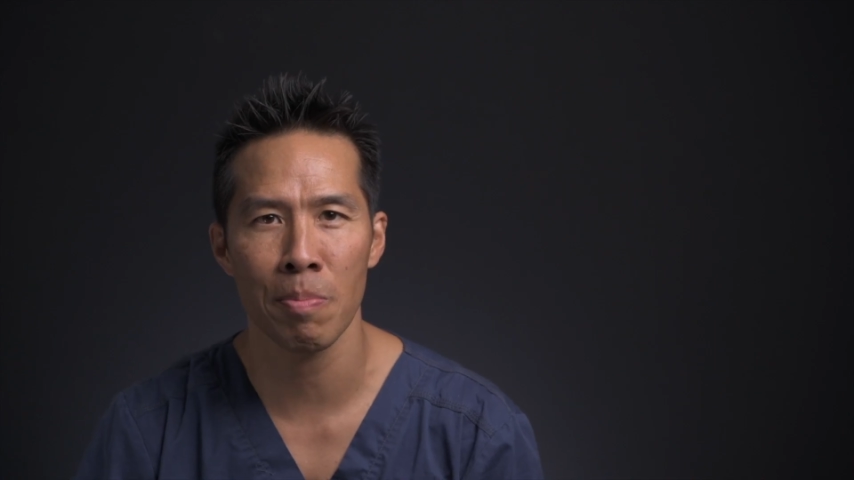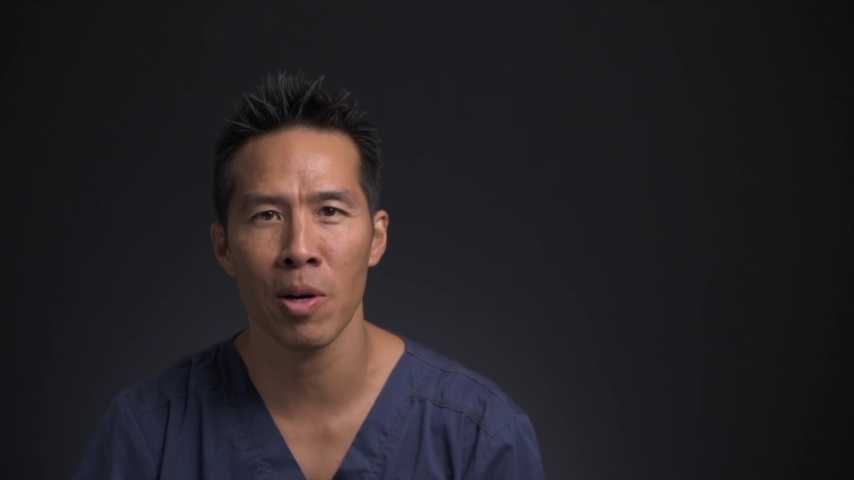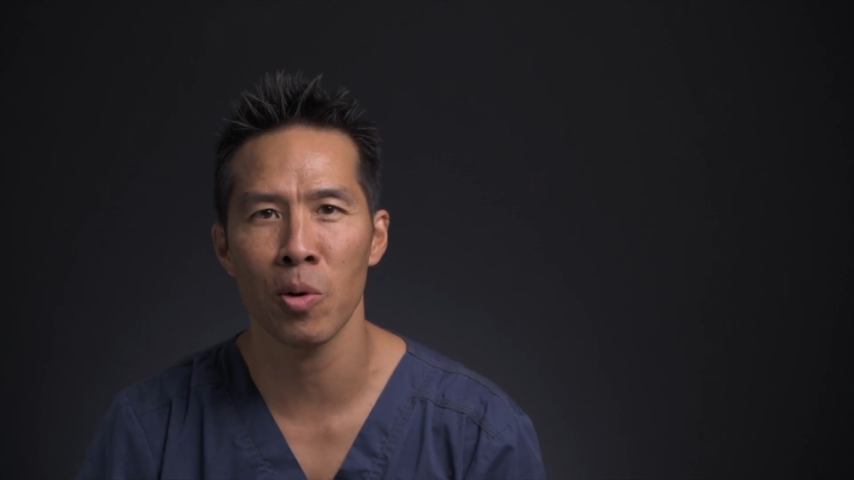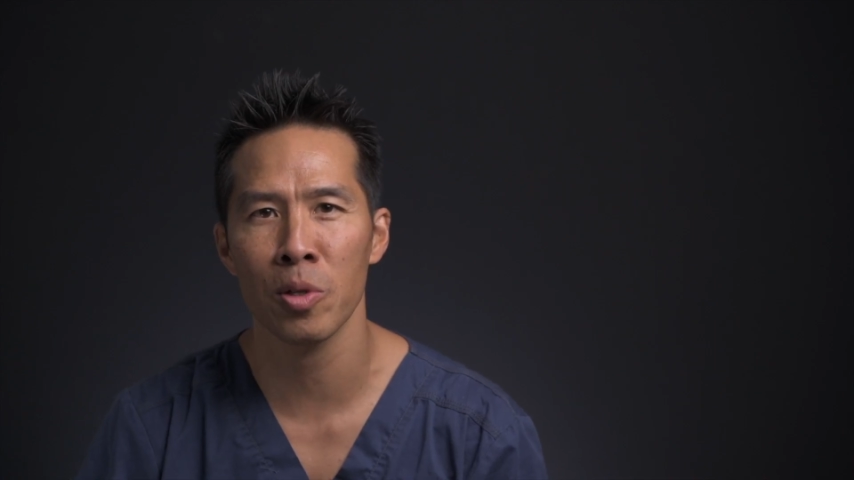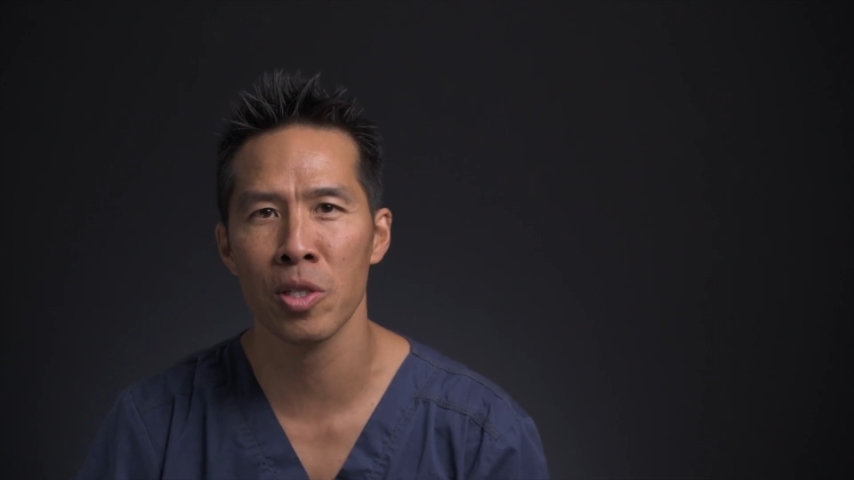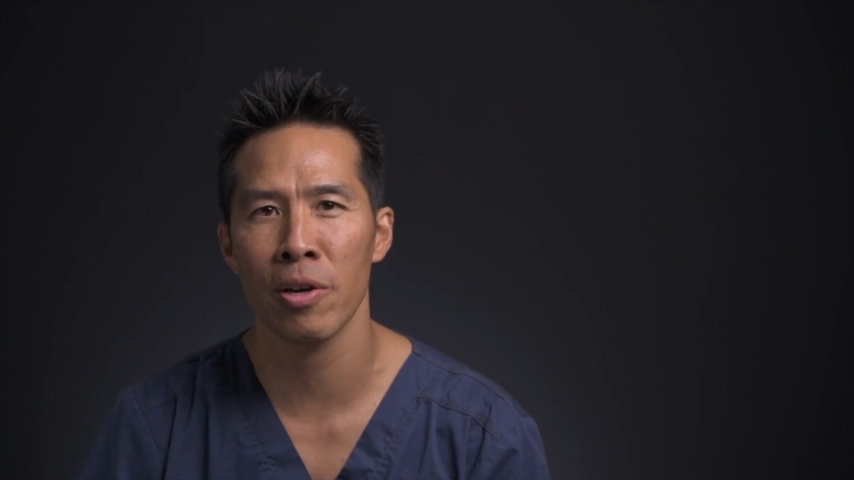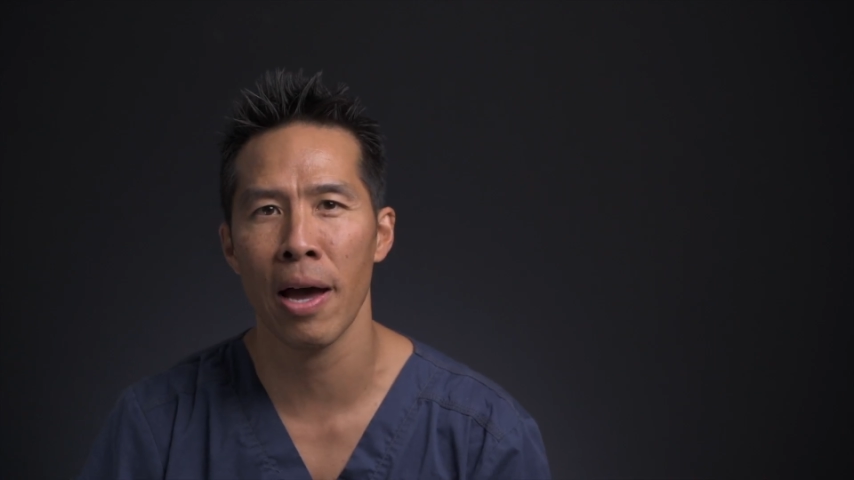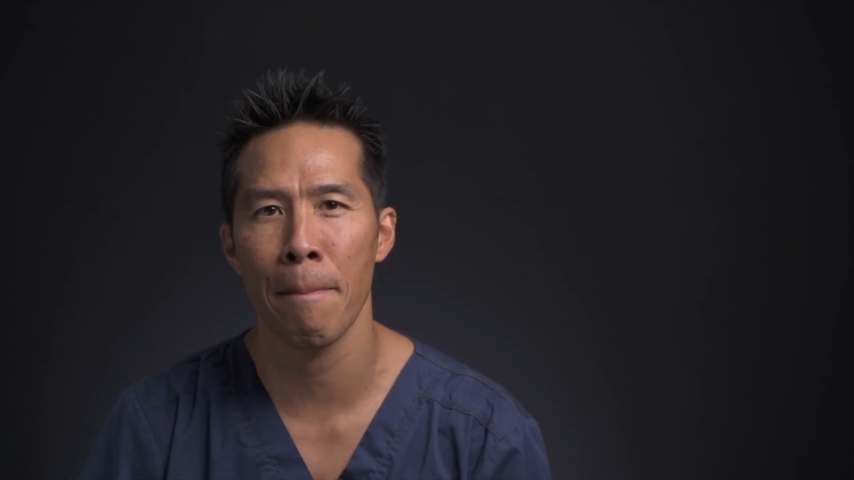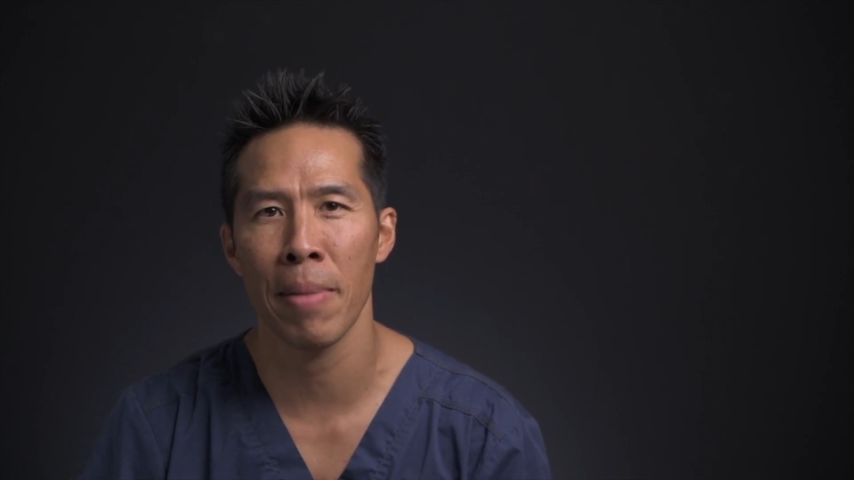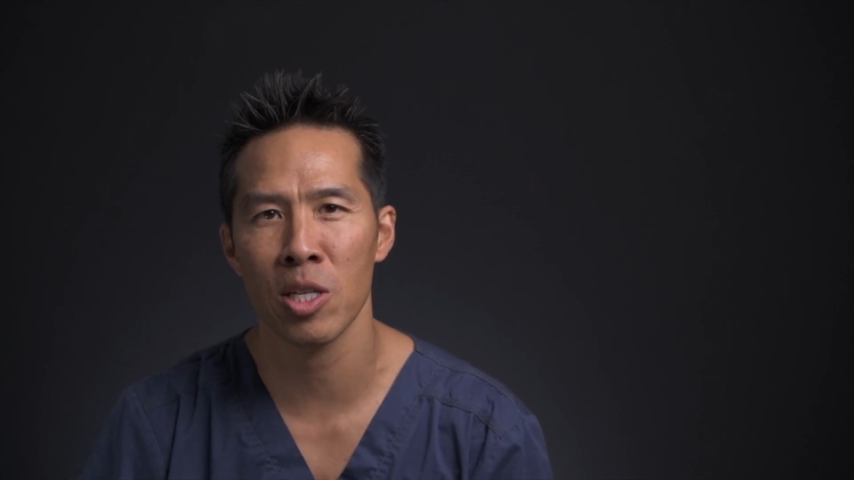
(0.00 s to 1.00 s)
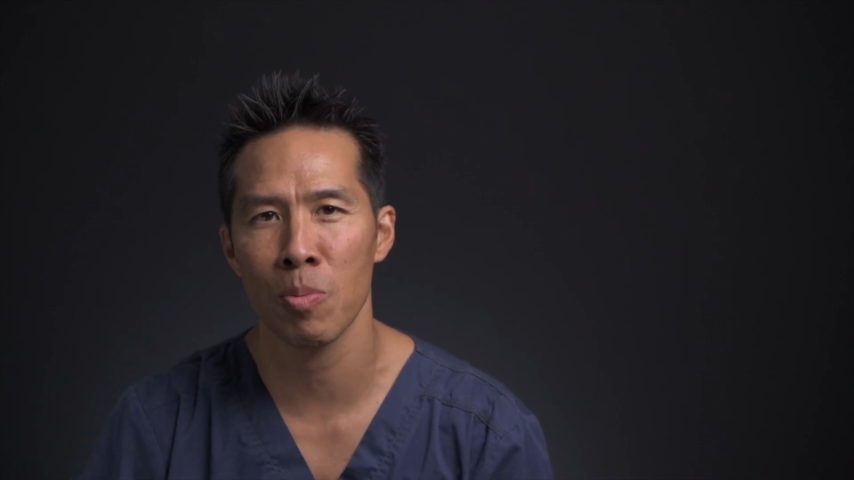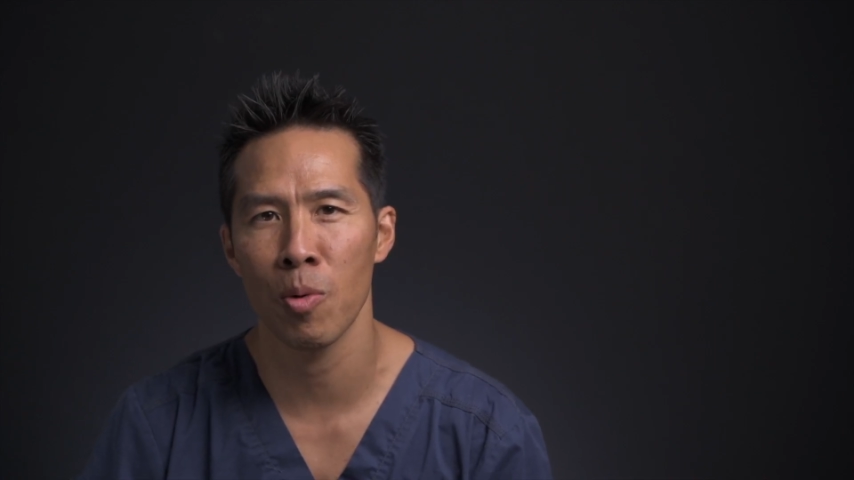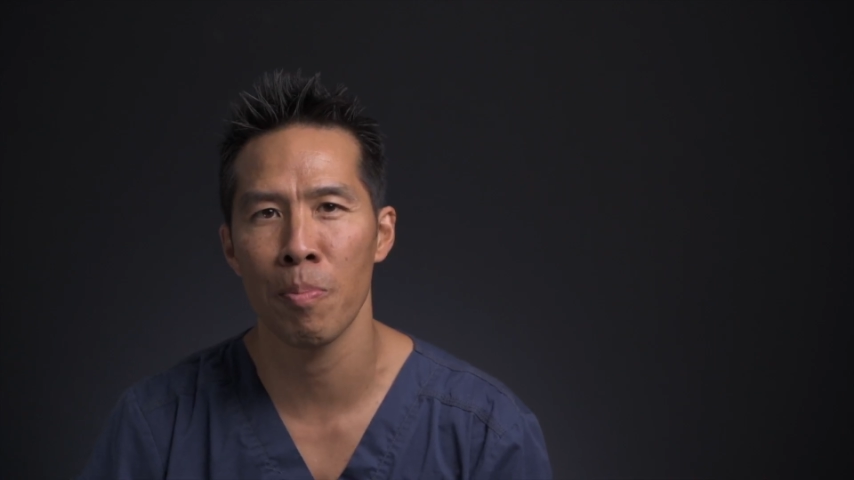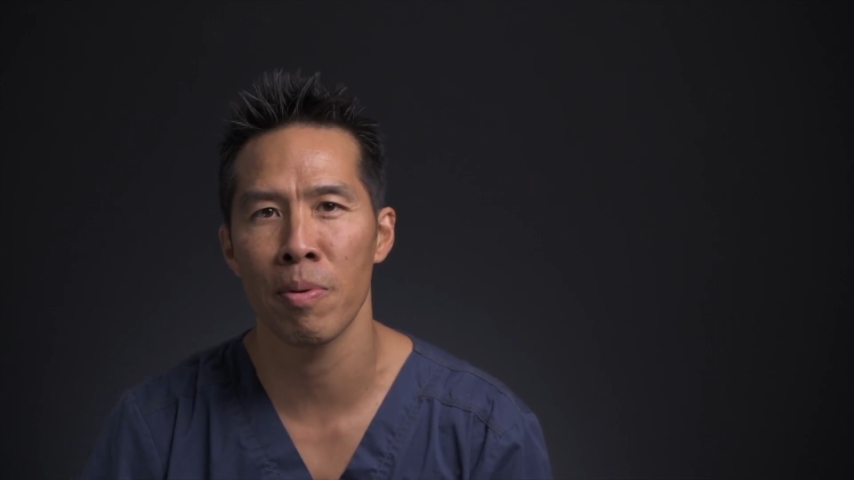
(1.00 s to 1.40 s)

but also a much more